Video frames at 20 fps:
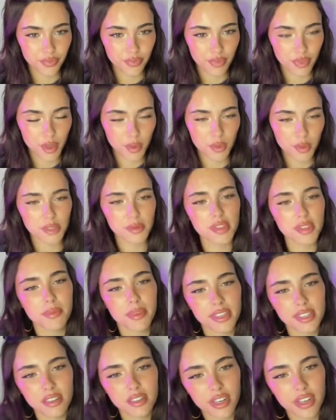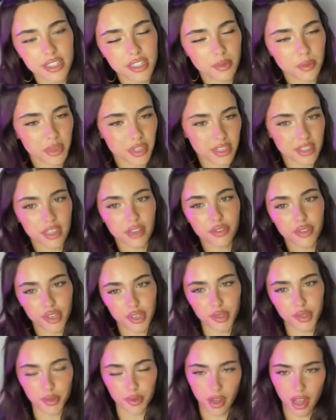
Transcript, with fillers: What's been the best advice someone has given you?